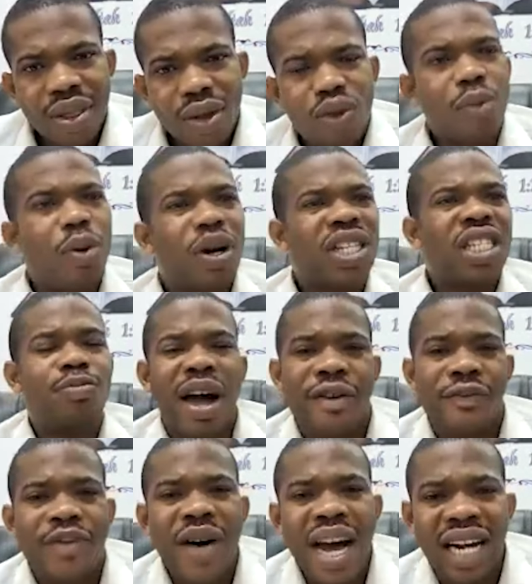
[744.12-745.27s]
You see, but it's my
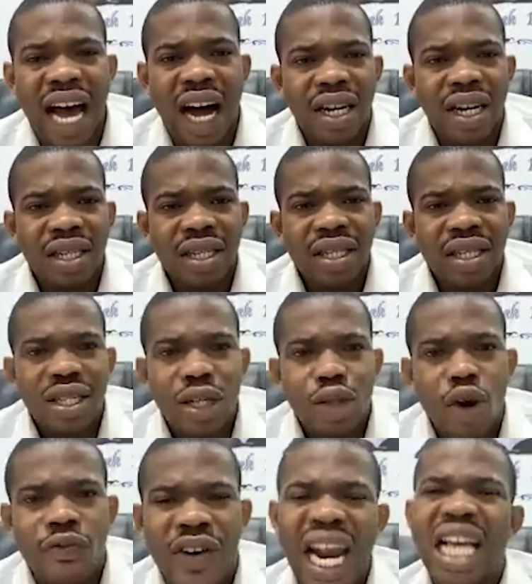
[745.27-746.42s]
father.
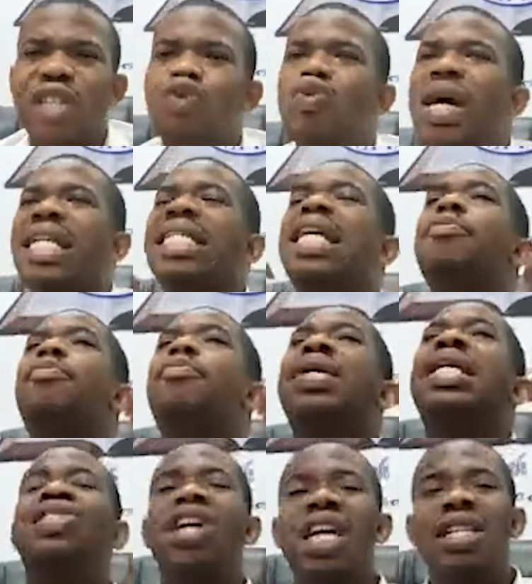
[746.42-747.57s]
Your father is wearing a
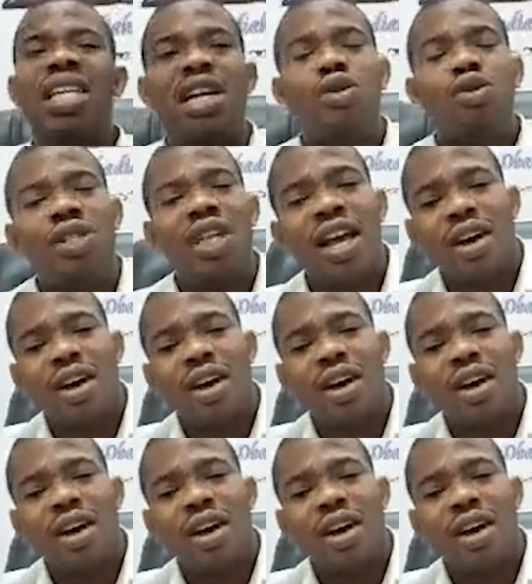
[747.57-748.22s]
big chain, and you say,